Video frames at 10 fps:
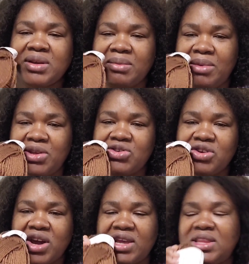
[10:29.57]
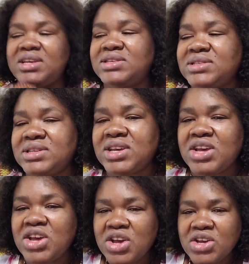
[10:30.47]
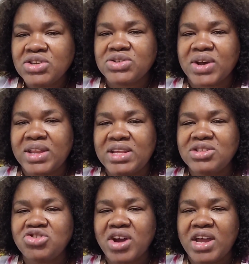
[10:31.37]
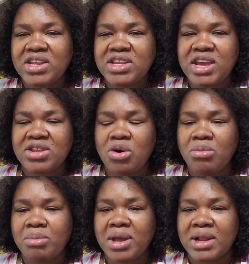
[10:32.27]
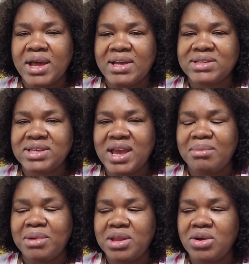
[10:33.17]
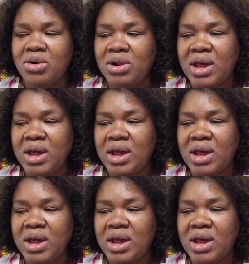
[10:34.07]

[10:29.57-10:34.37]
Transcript: me trying this. So I didn't try it yet on my Classy Handmade doll.